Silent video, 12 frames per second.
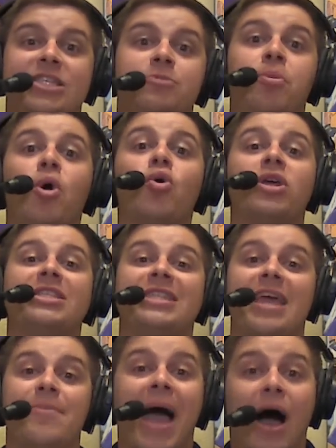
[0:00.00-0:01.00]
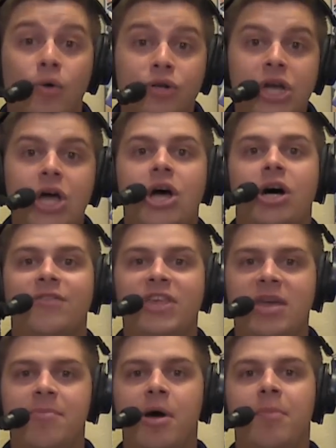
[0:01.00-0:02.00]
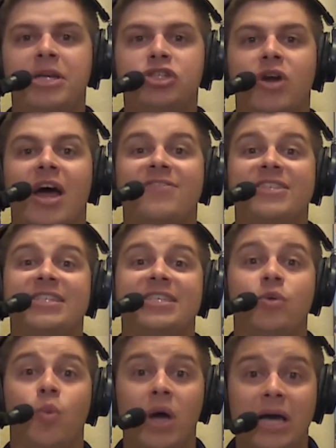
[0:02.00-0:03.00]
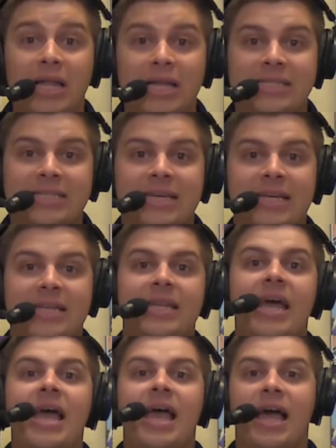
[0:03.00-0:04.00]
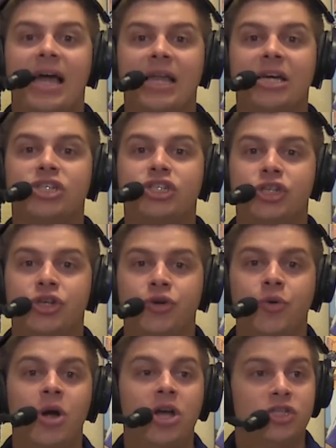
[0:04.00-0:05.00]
has pulled his name out of the MLB Draft, says he will attend LSU.